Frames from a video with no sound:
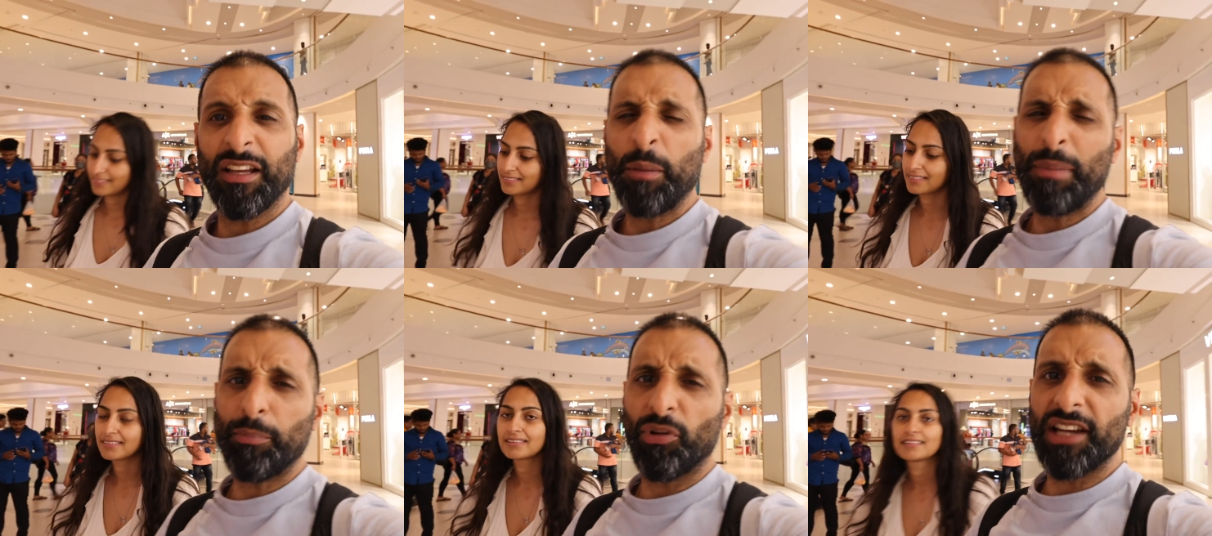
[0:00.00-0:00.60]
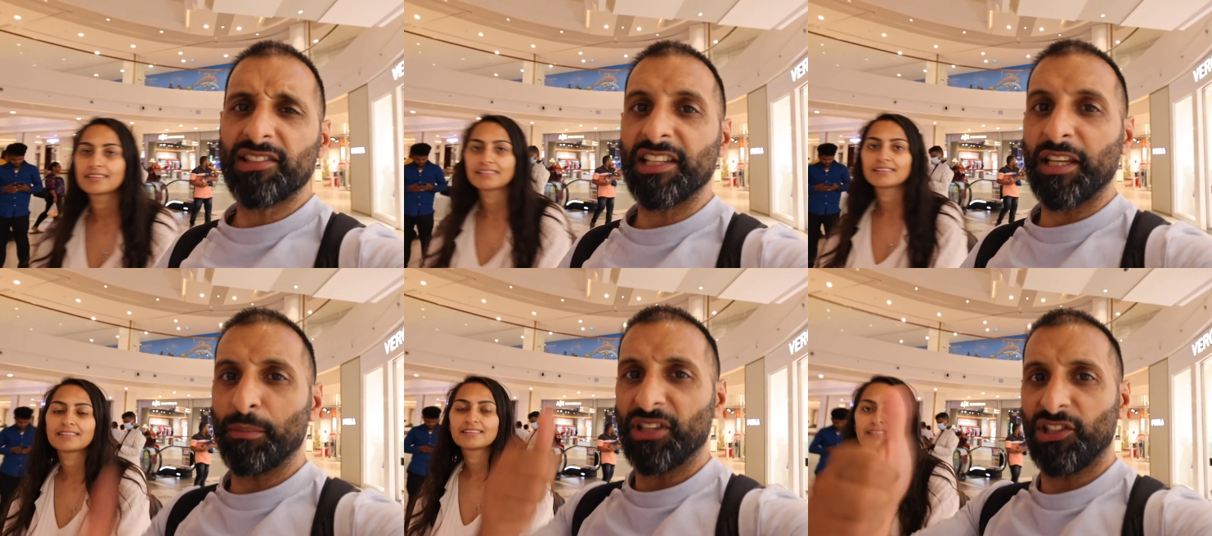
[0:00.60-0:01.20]
Speaker 1: a bit
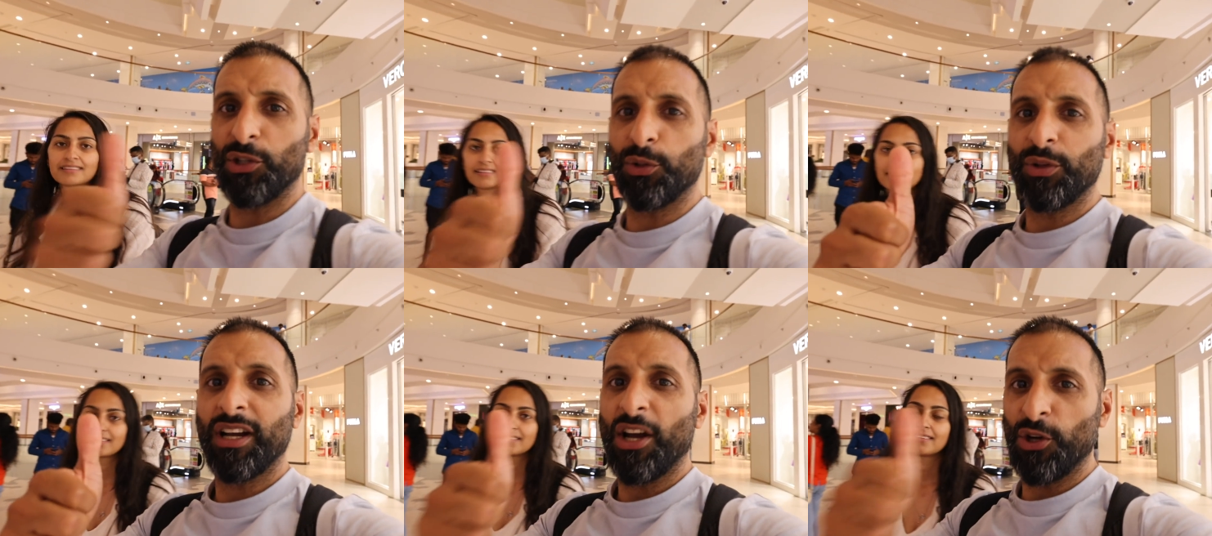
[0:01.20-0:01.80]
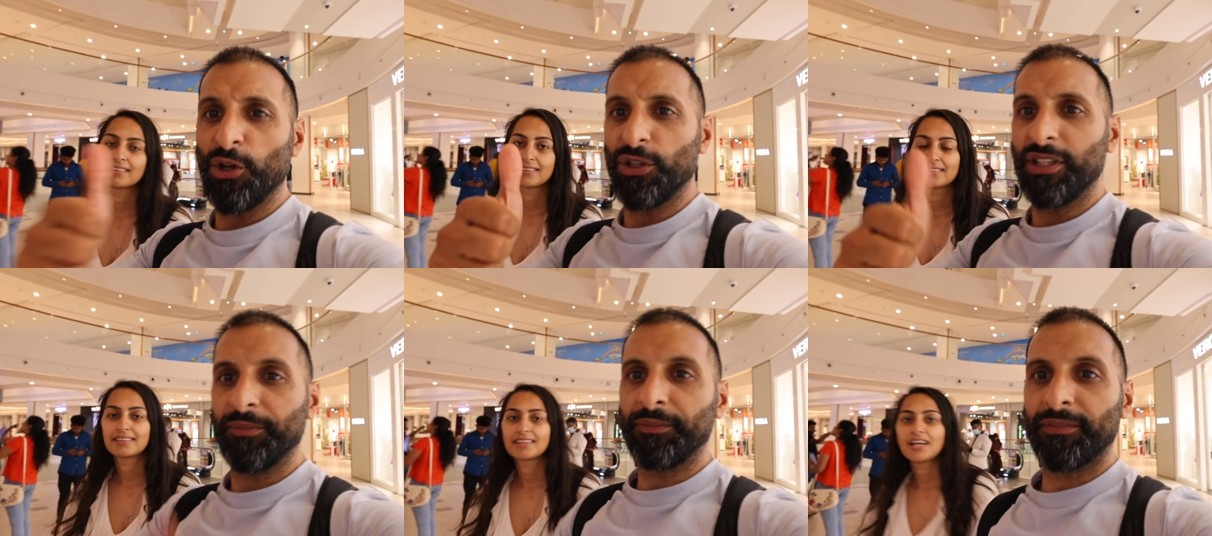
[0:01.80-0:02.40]
pricey but still good.
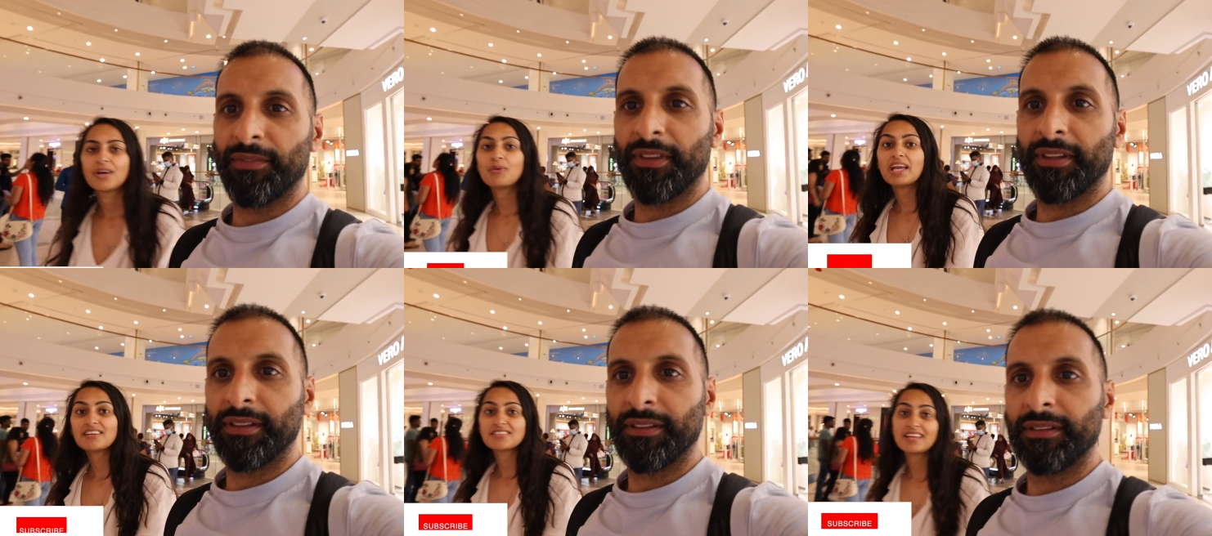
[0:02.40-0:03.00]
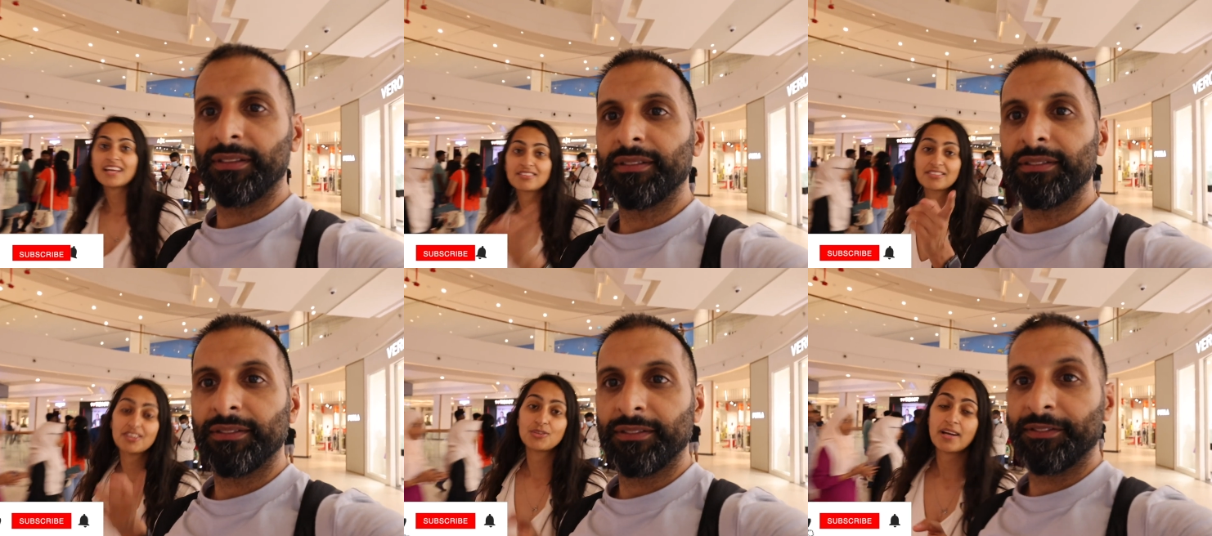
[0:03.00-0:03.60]
Speaker 2: Which takes
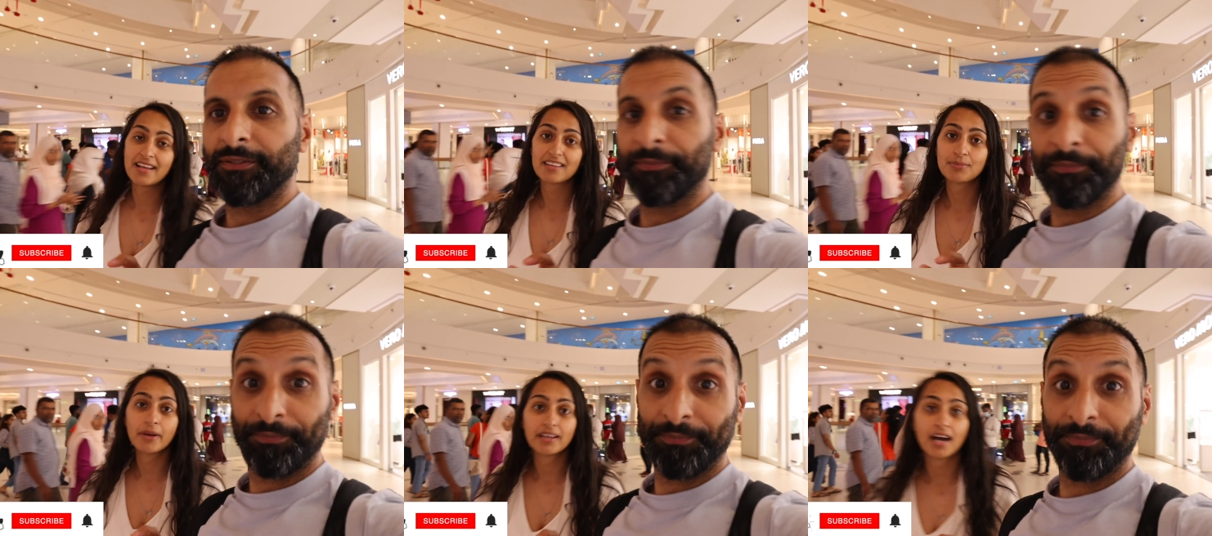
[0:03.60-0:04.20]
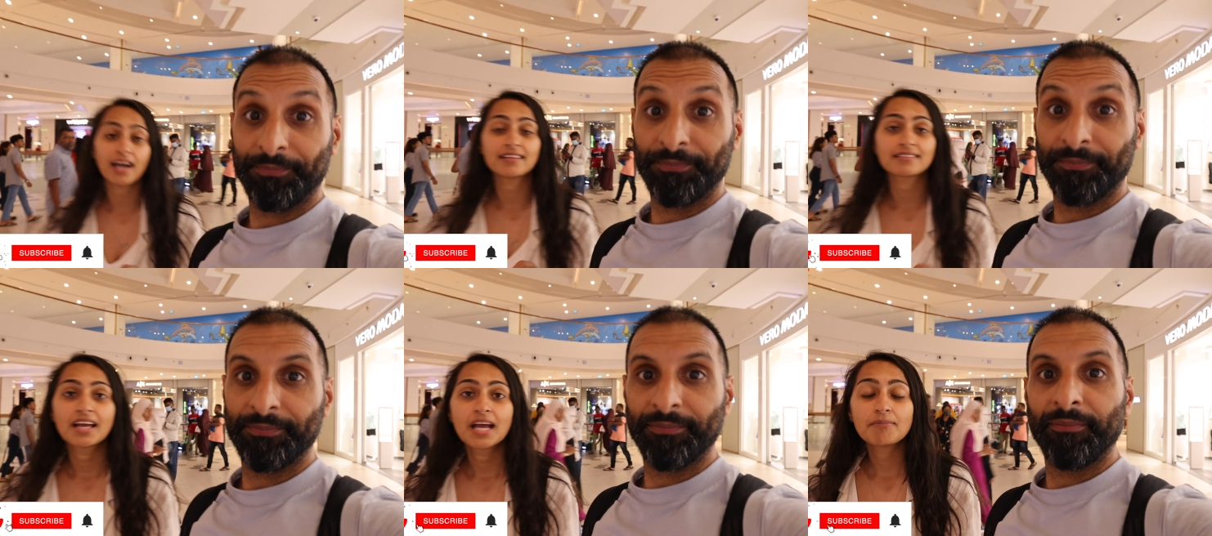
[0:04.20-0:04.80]
us on to our next point, guys.
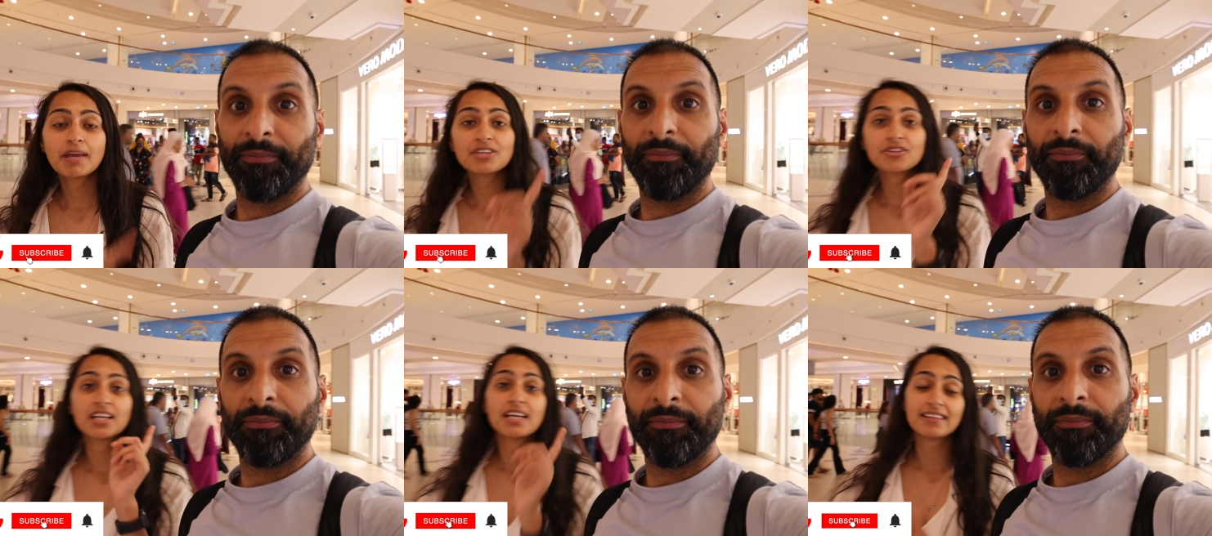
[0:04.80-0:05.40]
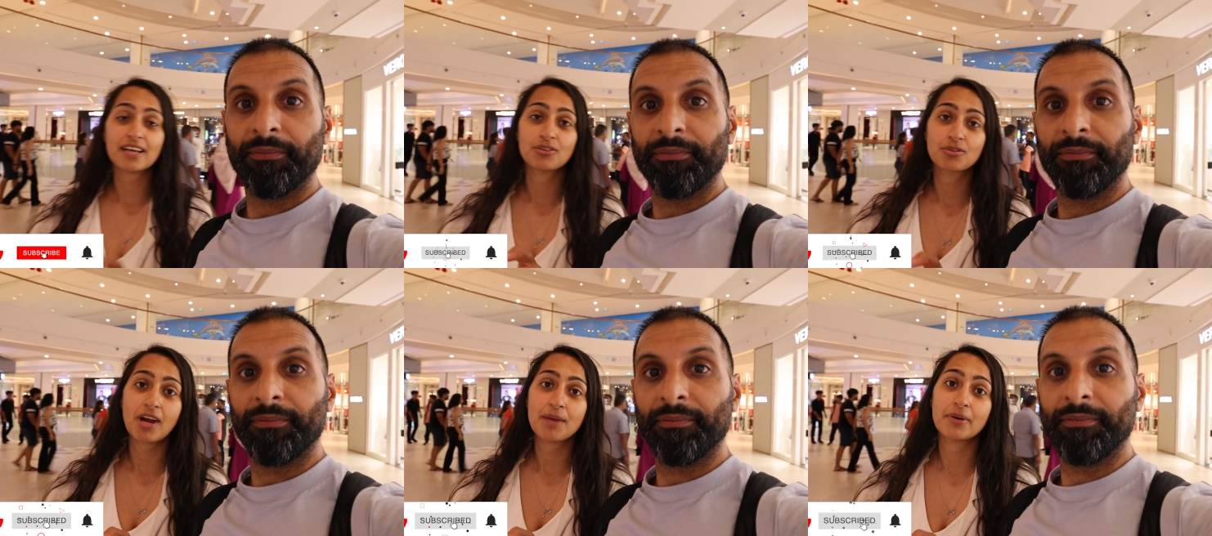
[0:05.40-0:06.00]
Make sure you hit that
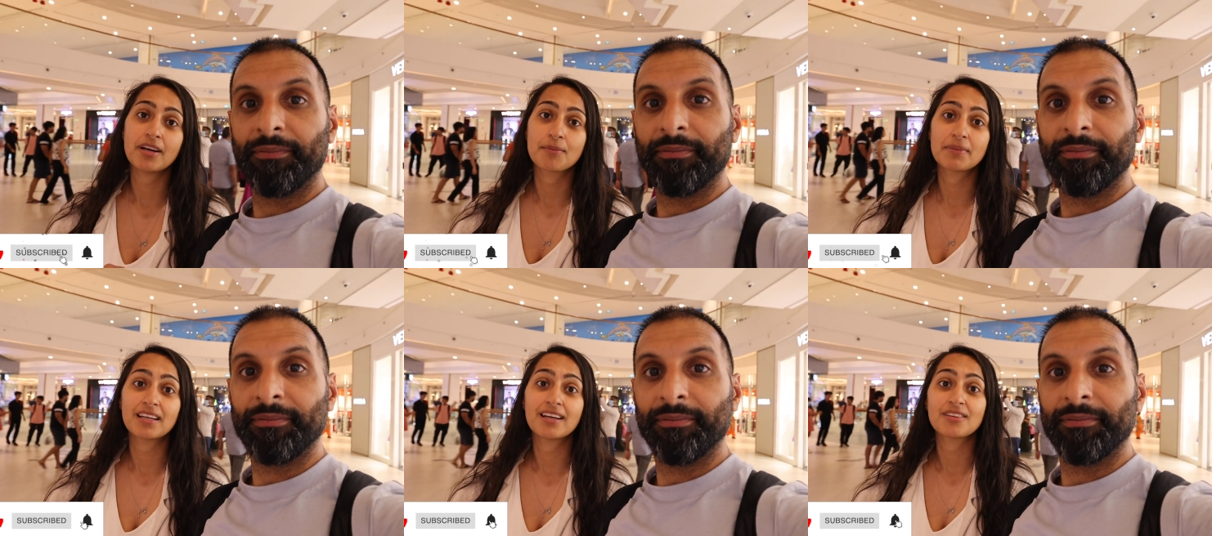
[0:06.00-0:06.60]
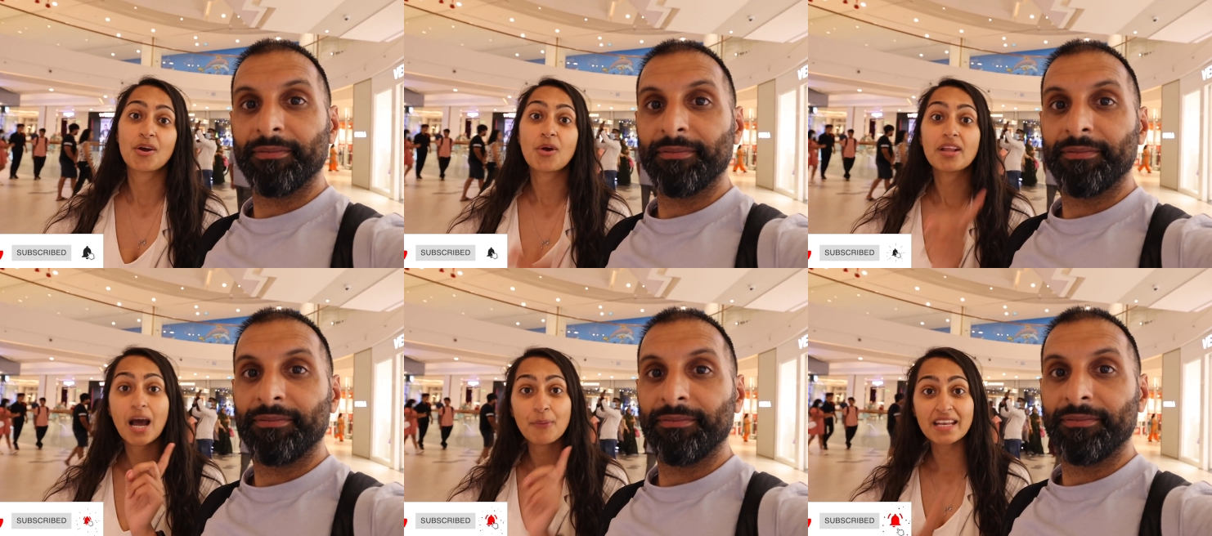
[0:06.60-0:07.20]
subscribe button, because
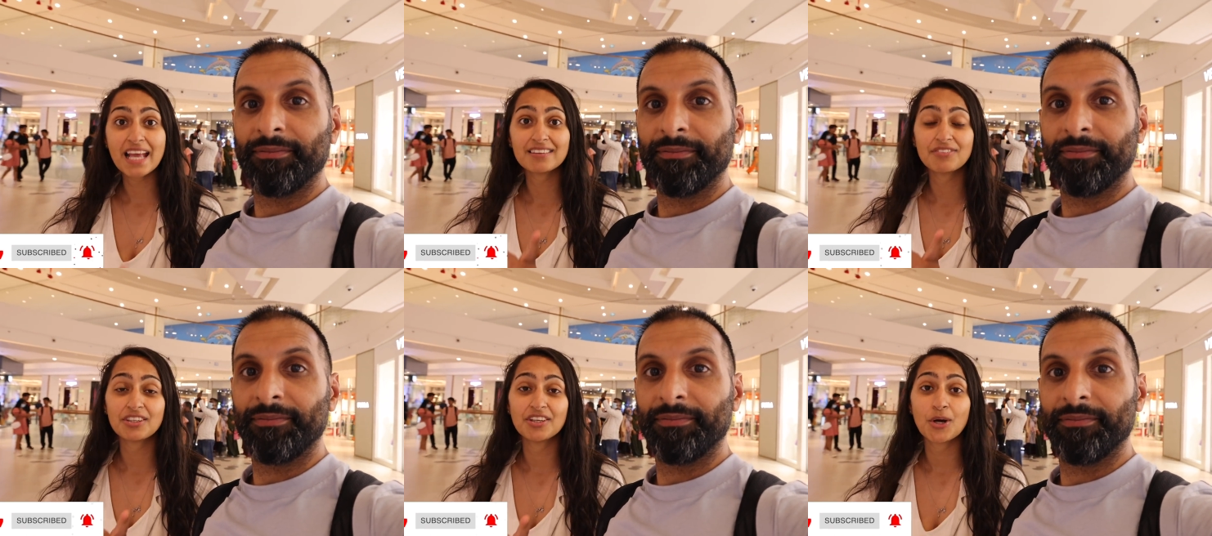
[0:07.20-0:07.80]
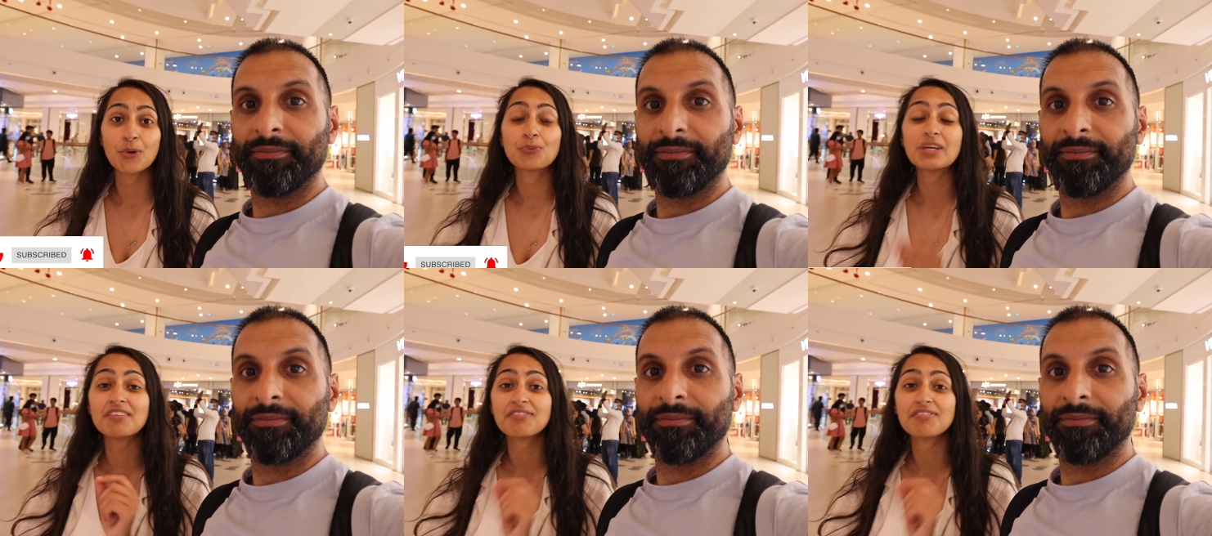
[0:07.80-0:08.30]
our next video we